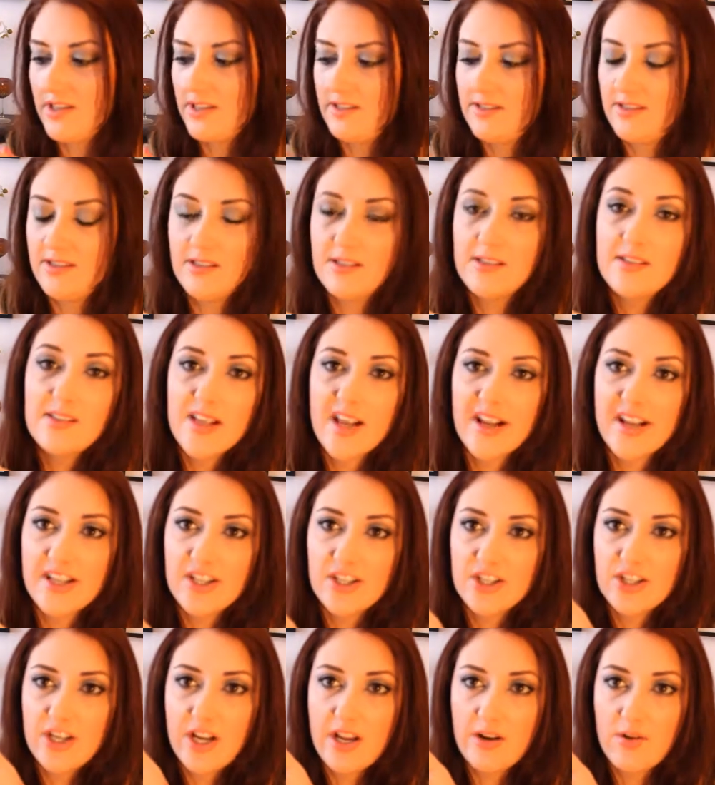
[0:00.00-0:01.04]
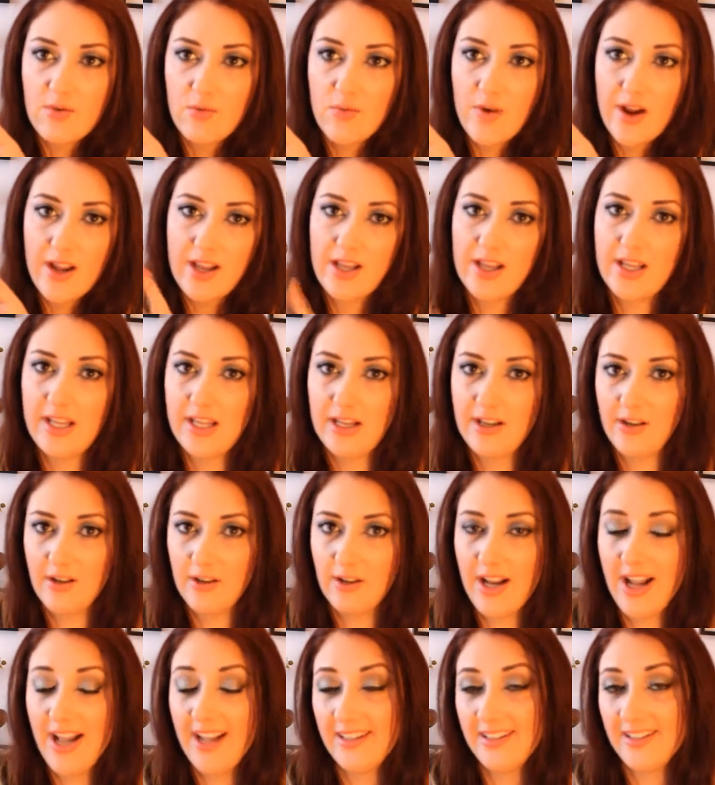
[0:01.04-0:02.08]
is the second shade right here,
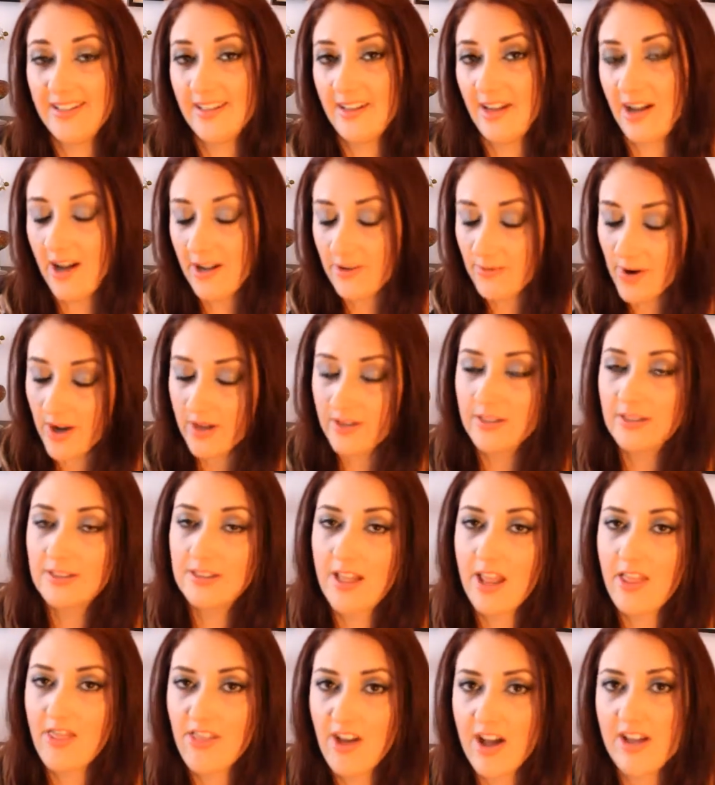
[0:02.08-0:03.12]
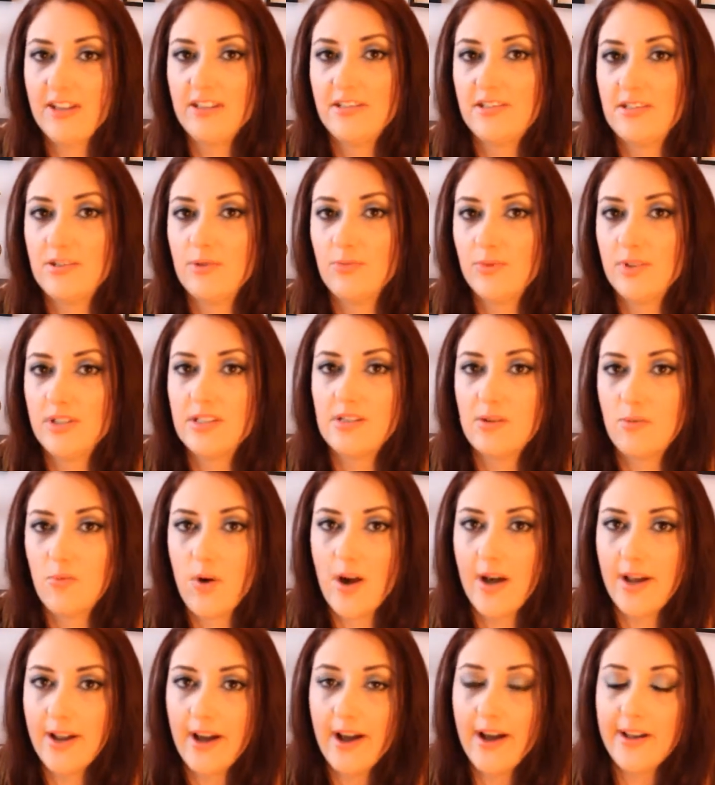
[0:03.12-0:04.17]
and ironically that is the reason
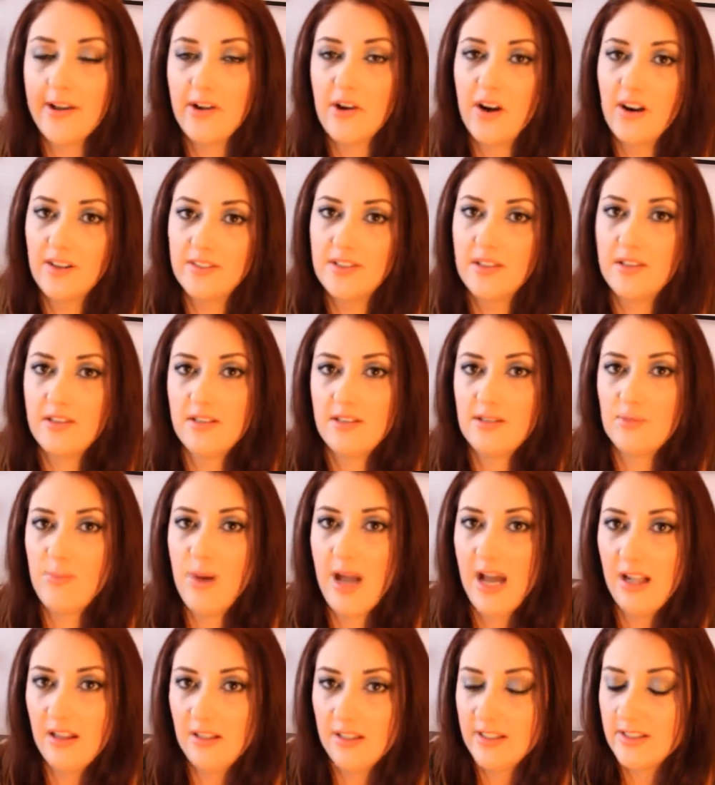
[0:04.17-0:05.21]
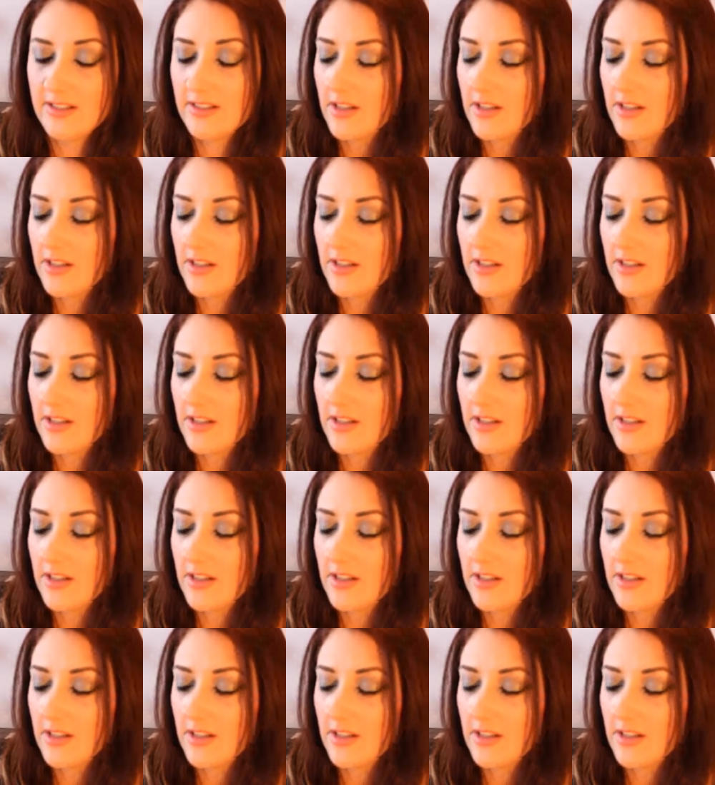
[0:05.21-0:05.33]
why I got this palette.